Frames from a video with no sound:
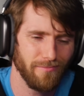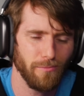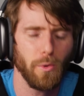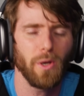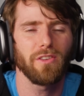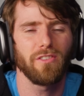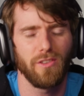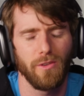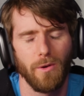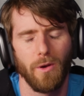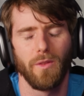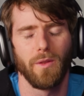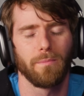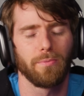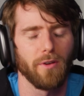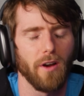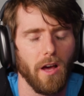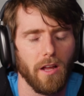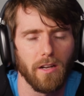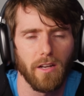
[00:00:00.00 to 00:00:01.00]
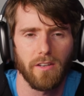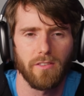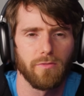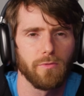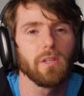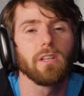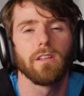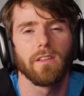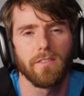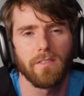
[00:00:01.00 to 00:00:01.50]
once you own the product,
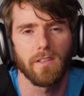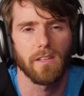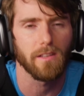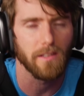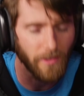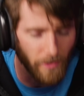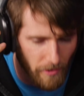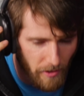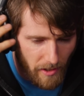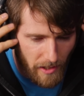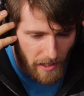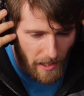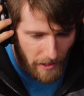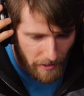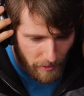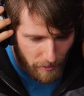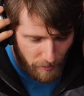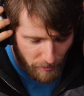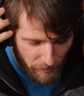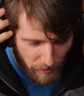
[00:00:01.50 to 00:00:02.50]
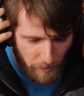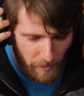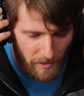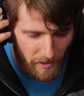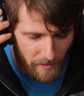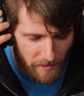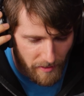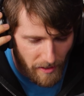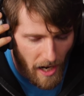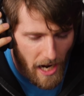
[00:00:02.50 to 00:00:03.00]
realistically, you're gonna get used to
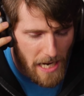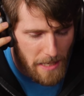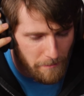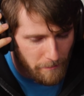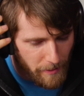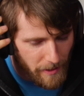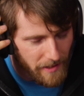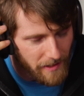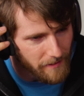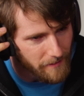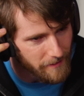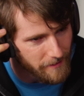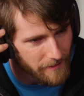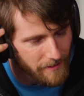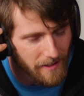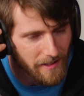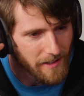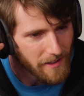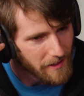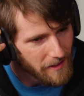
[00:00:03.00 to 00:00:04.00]
it in time, but it's,